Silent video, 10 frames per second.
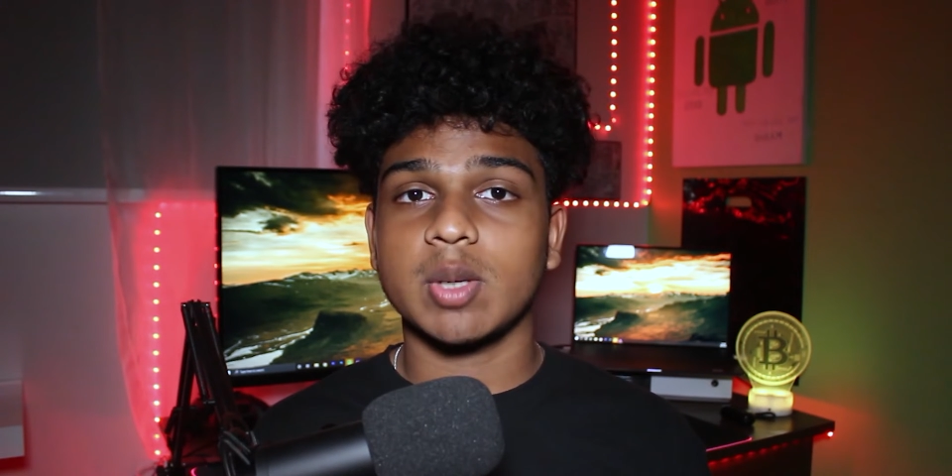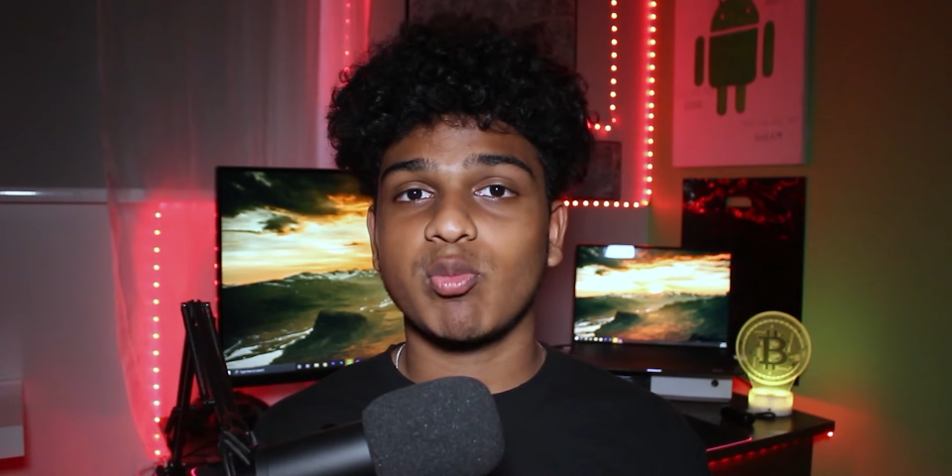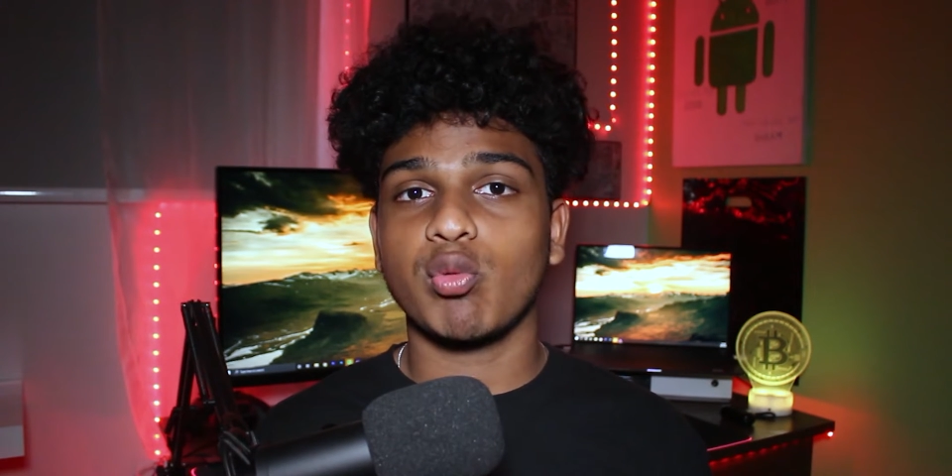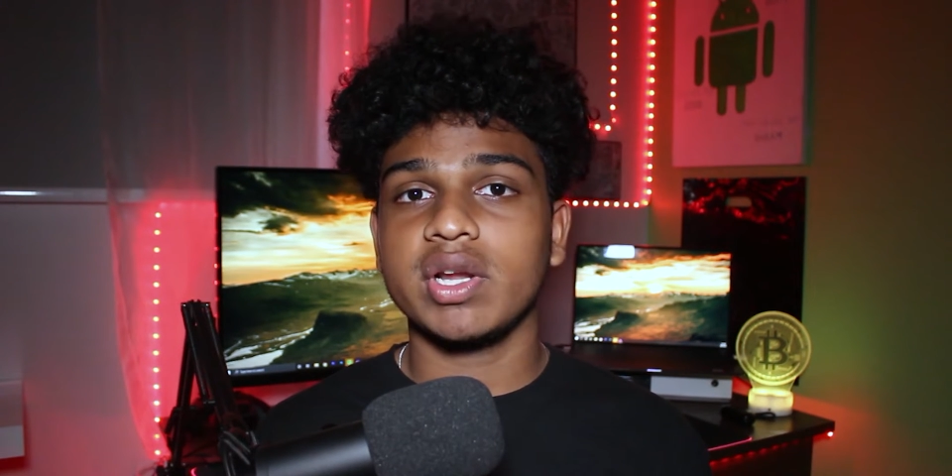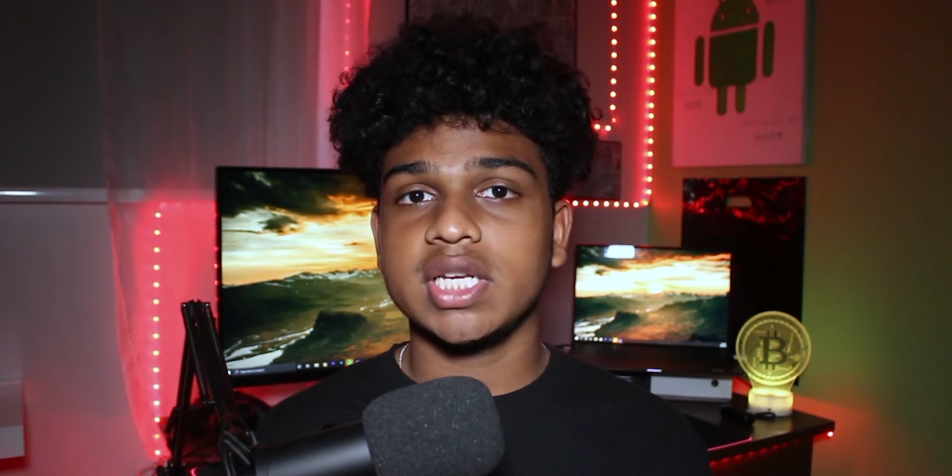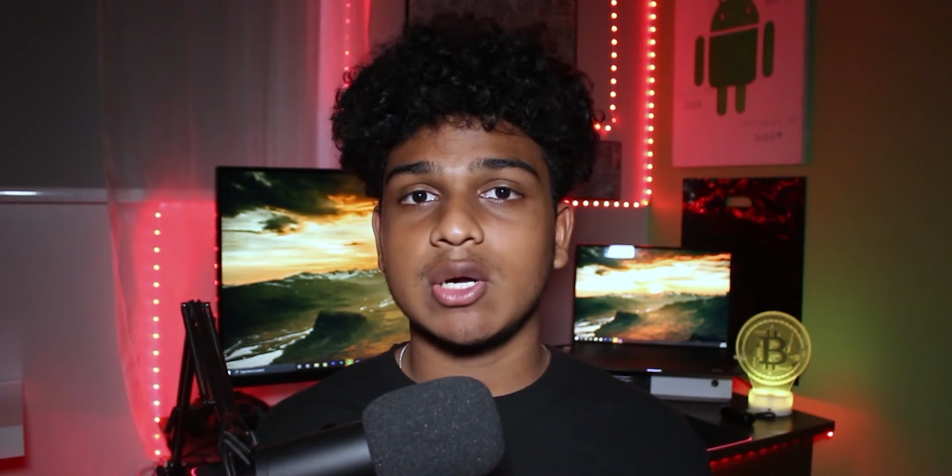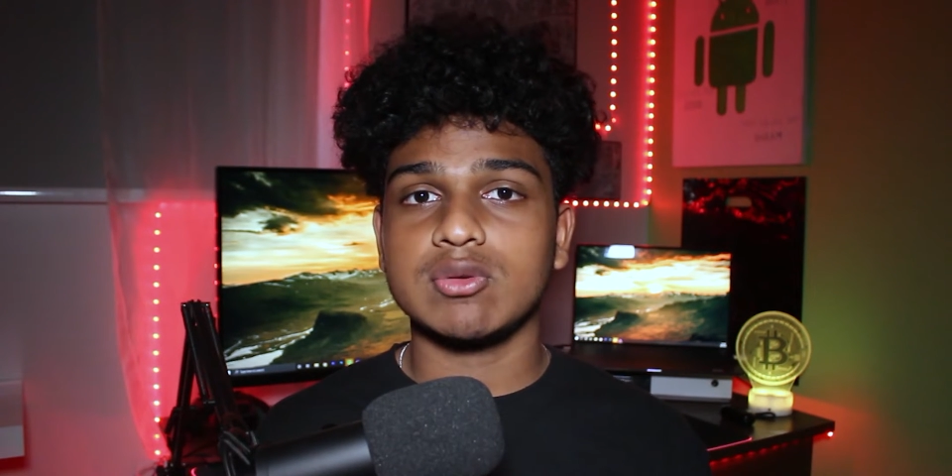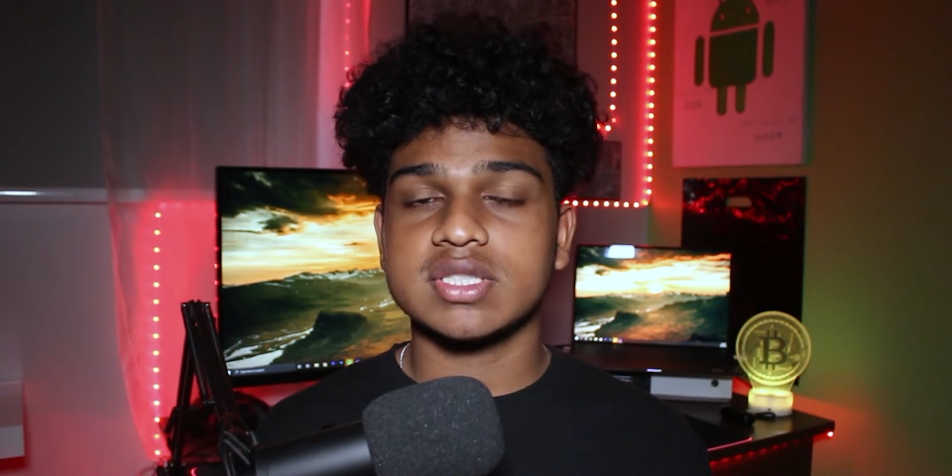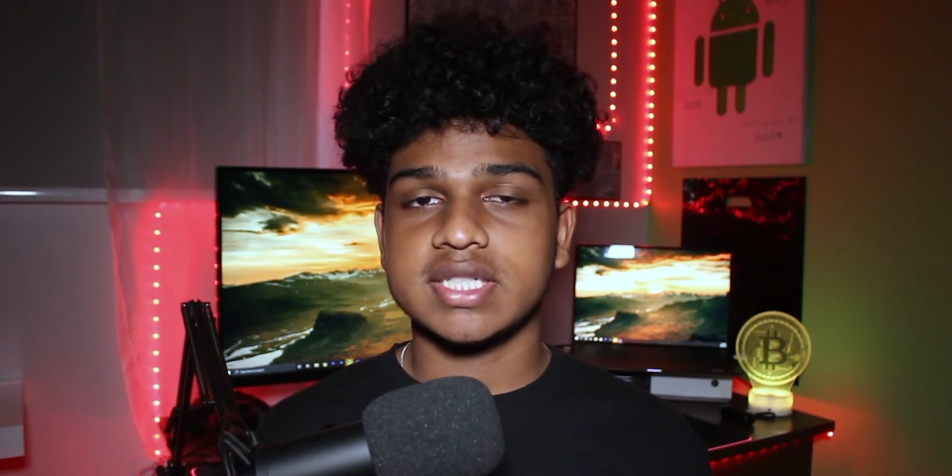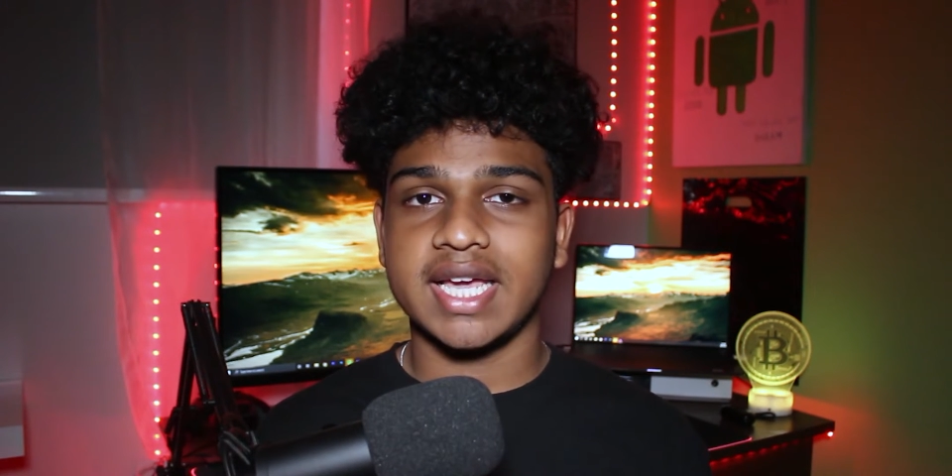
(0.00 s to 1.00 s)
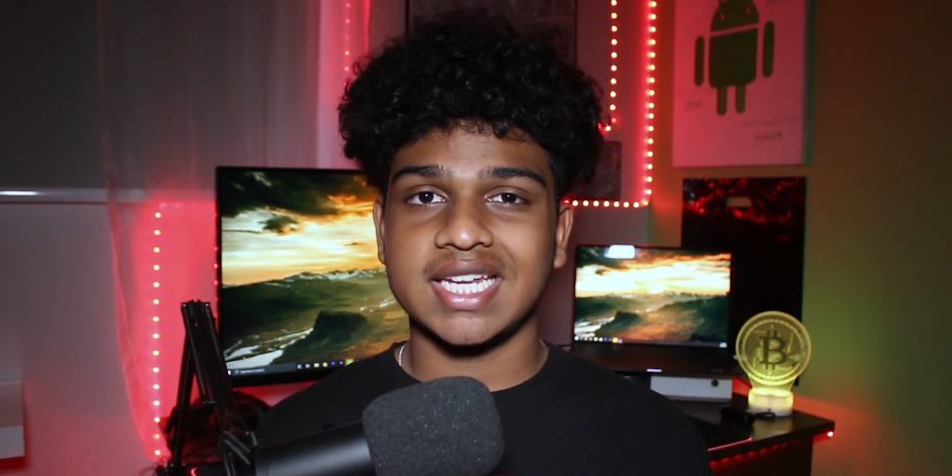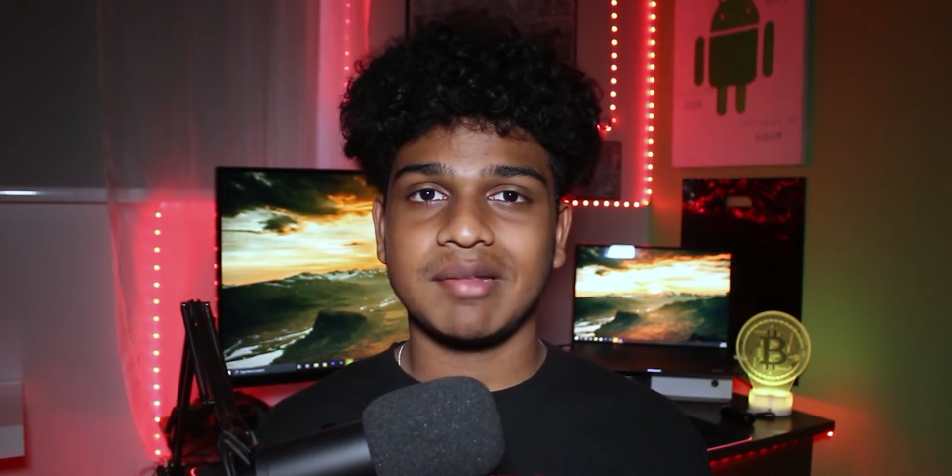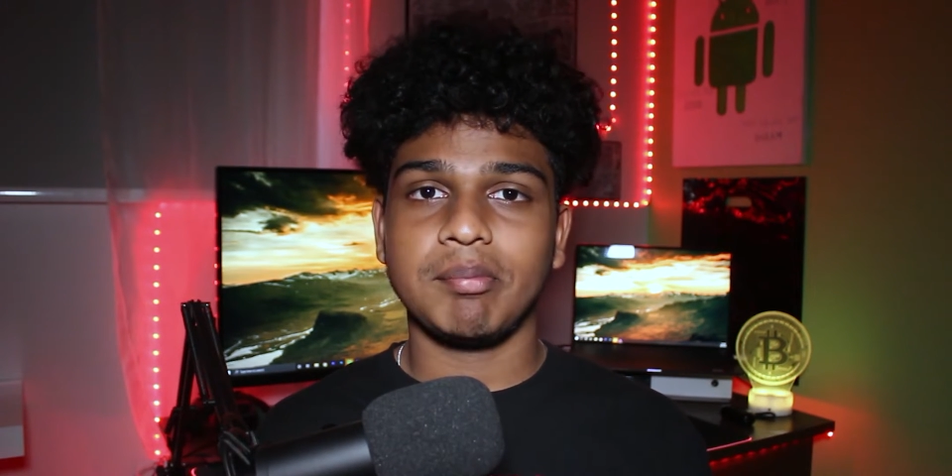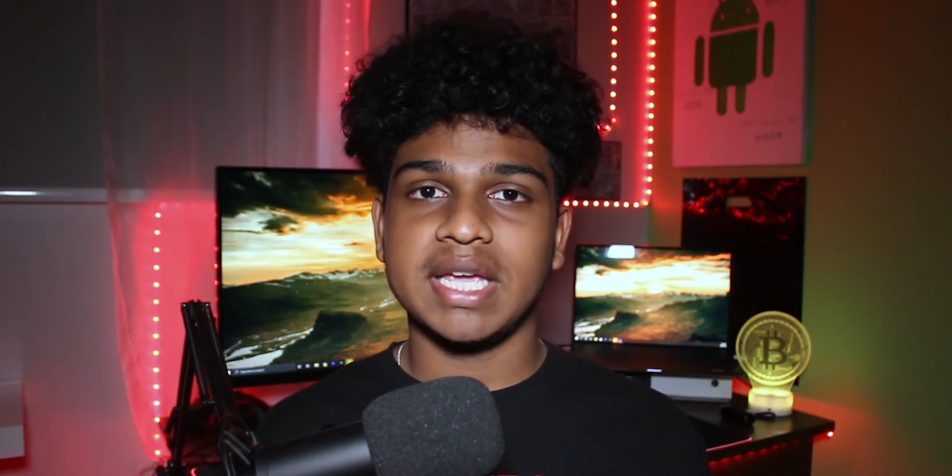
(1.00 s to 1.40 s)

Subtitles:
up Windows 10